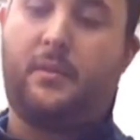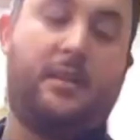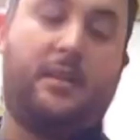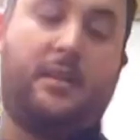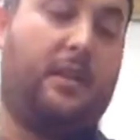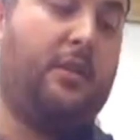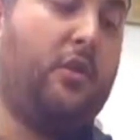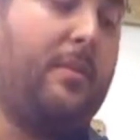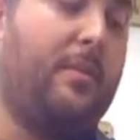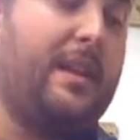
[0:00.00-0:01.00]
which
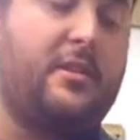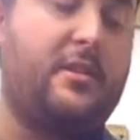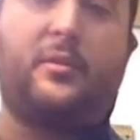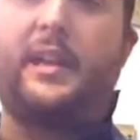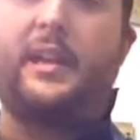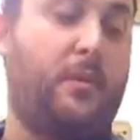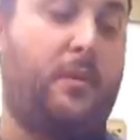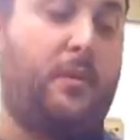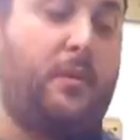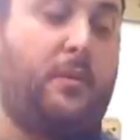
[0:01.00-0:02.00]
normally is called length of
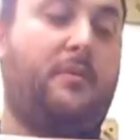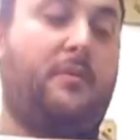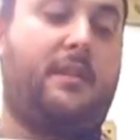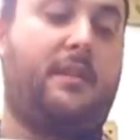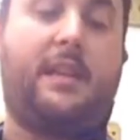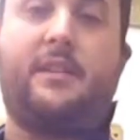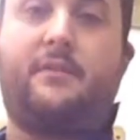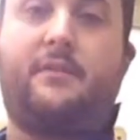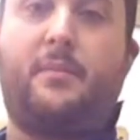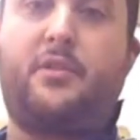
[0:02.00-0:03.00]
pull. So that's
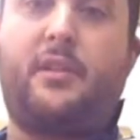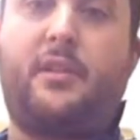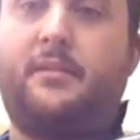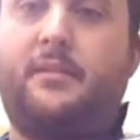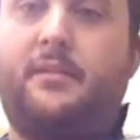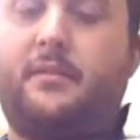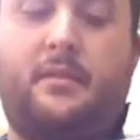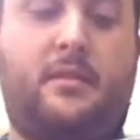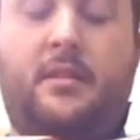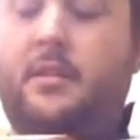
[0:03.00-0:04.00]
from the trigger
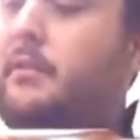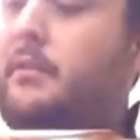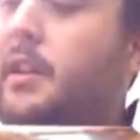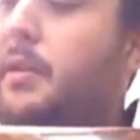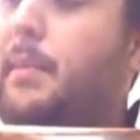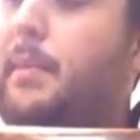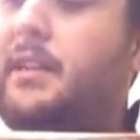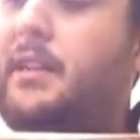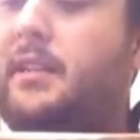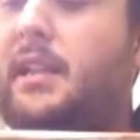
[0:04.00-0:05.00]
right the way back
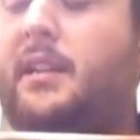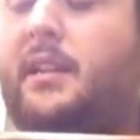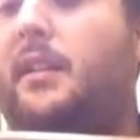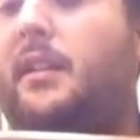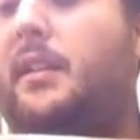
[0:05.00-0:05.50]
to the centre,